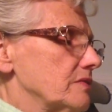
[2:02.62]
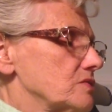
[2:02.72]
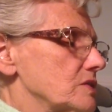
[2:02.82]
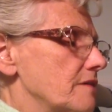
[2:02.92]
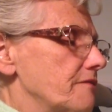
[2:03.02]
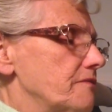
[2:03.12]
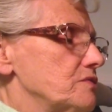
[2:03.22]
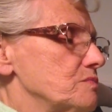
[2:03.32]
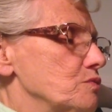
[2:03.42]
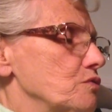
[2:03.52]
the tough,
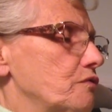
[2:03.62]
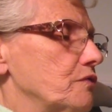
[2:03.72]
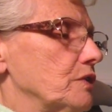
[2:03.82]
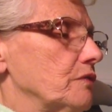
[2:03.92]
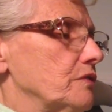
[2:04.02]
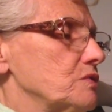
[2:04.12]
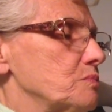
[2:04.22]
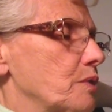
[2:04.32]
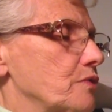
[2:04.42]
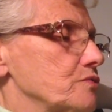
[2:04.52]
smooth bill of his
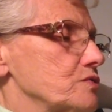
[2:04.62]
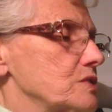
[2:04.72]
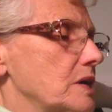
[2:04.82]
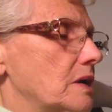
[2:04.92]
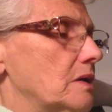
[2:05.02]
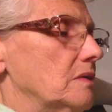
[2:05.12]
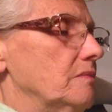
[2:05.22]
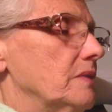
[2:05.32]
brother's tail.